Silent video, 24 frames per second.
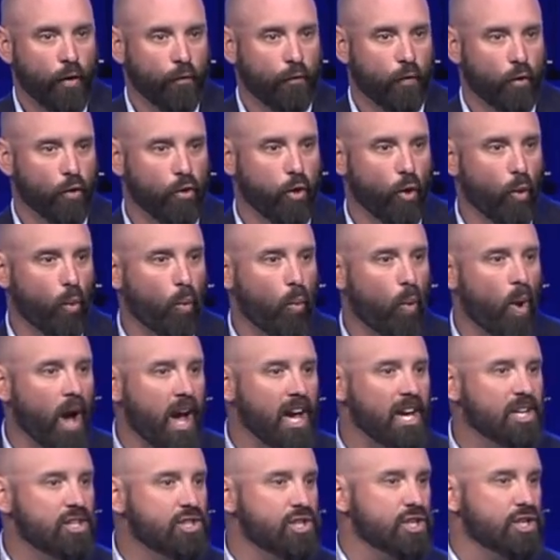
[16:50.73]
For the
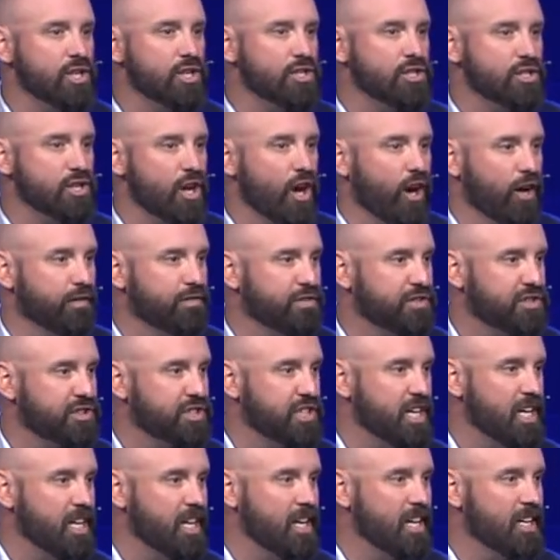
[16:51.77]
wages of
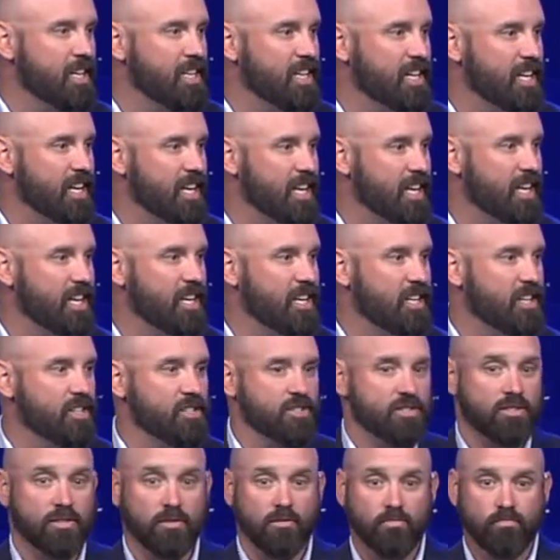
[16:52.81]
sin
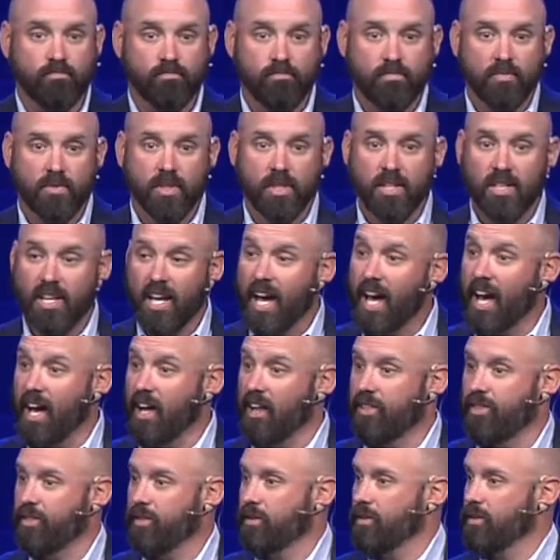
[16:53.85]
is
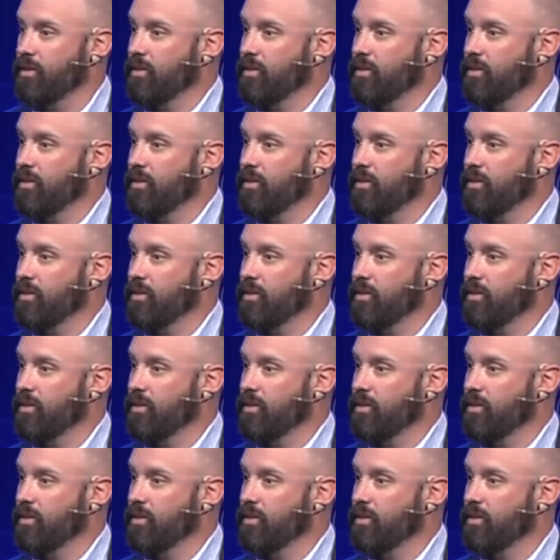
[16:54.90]
death.